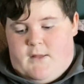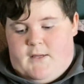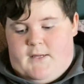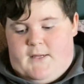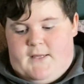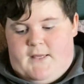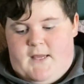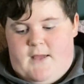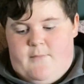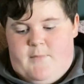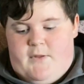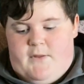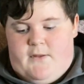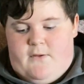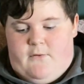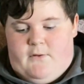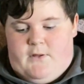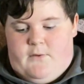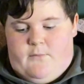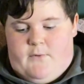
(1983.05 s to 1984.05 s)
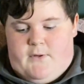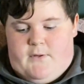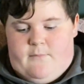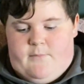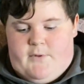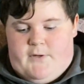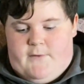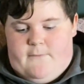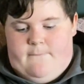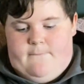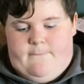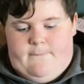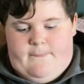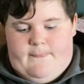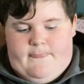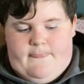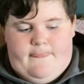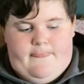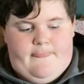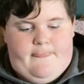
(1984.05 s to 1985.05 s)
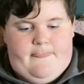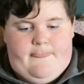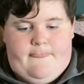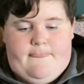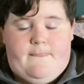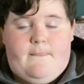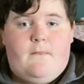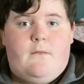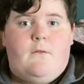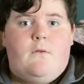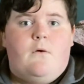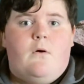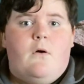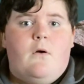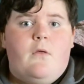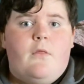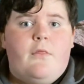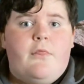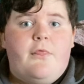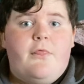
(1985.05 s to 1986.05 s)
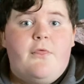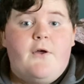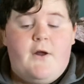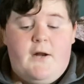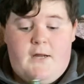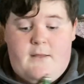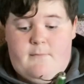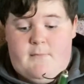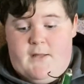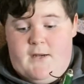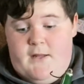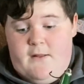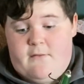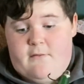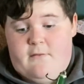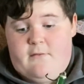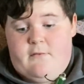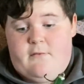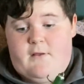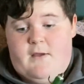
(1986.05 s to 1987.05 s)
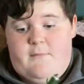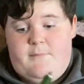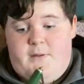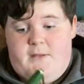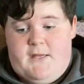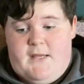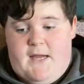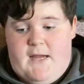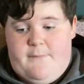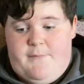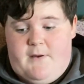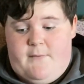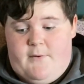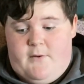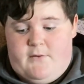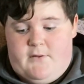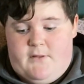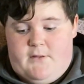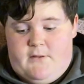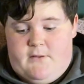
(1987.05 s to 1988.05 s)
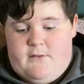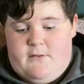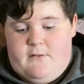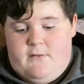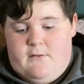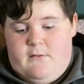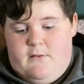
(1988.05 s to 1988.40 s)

I can't be the only one, but 30 minutes I've been yapping about these.